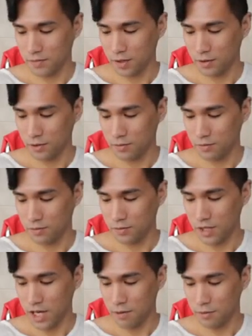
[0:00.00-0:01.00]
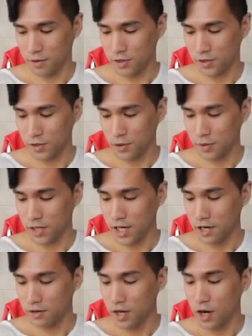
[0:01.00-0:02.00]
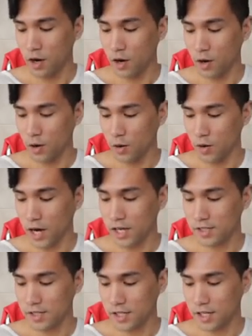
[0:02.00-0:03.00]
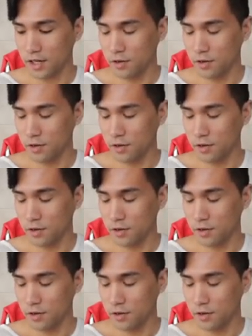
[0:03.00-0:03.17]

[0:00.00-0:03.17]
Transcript: Oh, the amperage is going down. Oh, I see.